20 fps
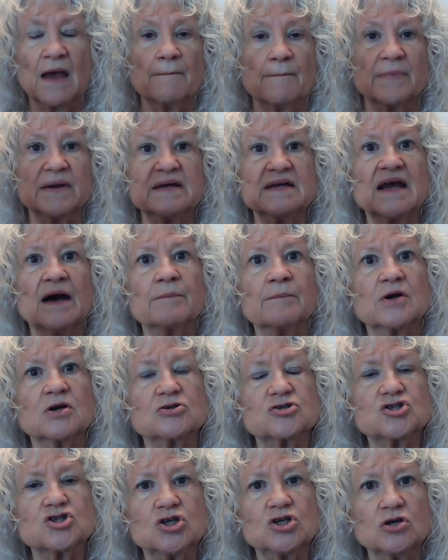But number
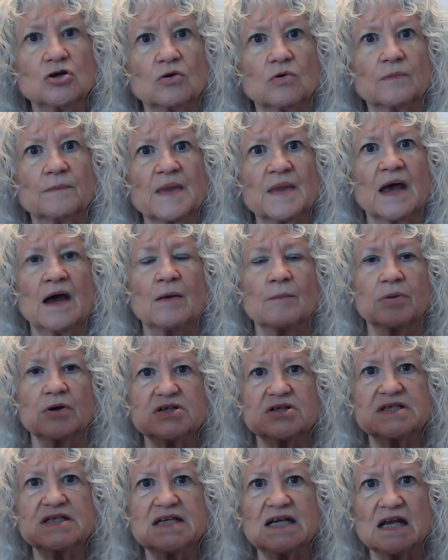two,
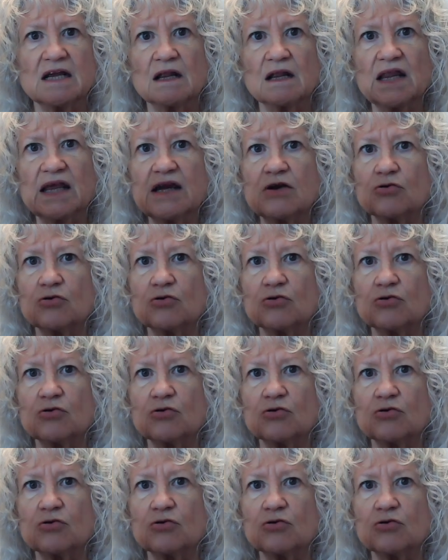particularly